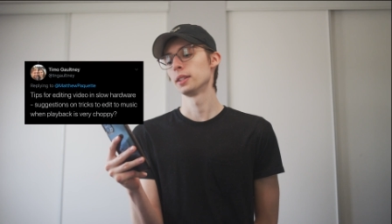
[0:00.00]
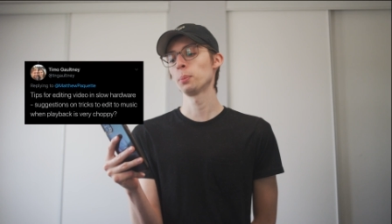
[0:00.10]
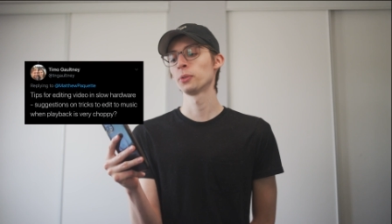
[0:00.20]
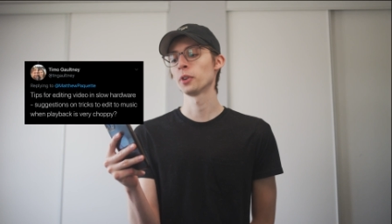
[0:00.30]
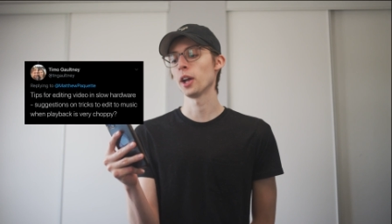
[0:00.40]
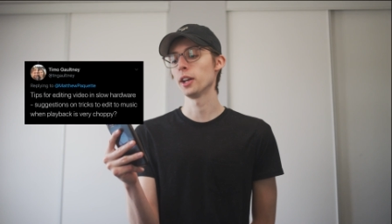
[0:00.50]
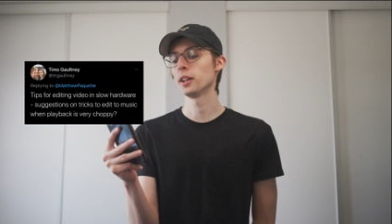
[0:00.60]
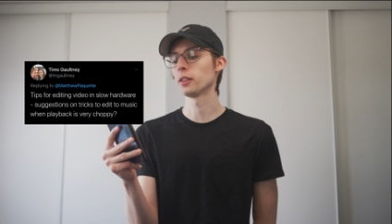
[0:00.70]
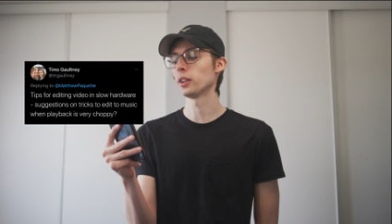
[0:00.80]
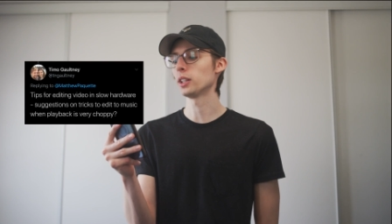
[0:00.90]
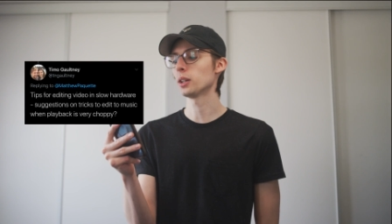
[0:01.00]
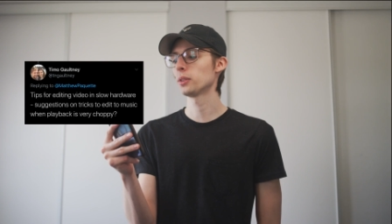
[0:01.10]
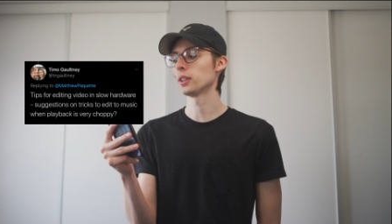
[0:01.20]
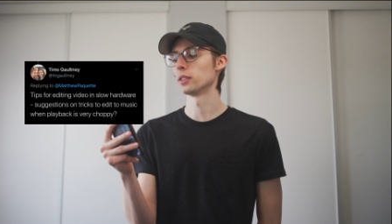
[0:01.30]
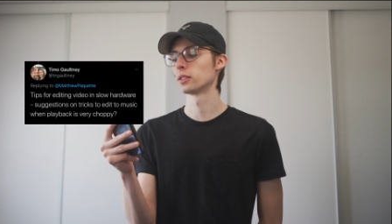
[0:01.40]
Tips for editing
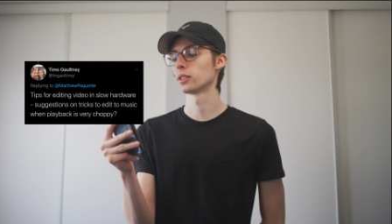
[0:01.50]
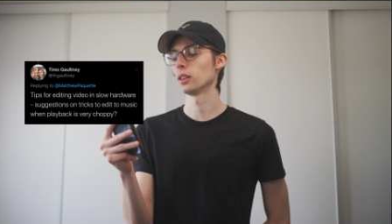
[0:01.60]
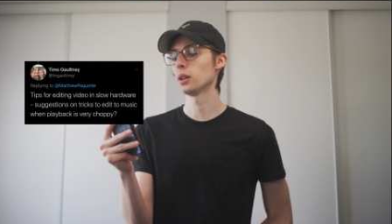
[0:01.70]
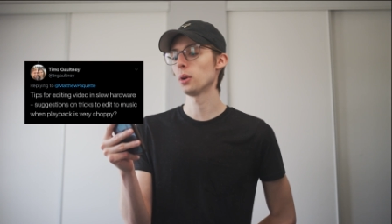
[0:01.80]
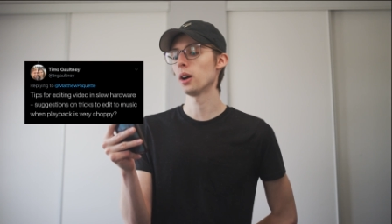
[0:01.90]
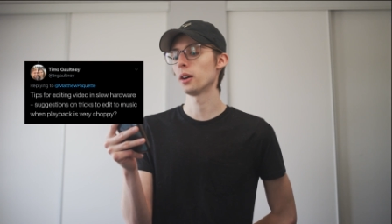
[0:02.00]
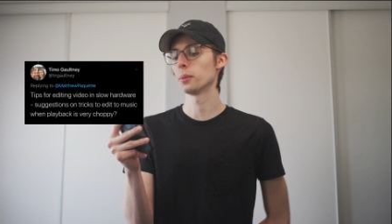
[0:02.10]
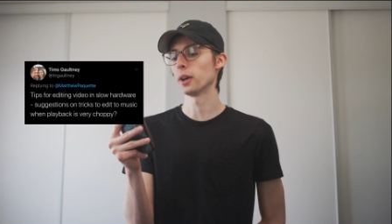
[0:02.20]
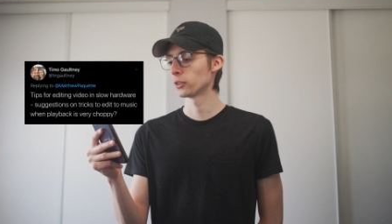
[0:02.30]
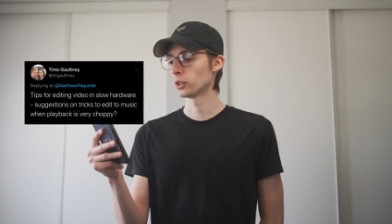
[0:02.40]
videos in slow hardware.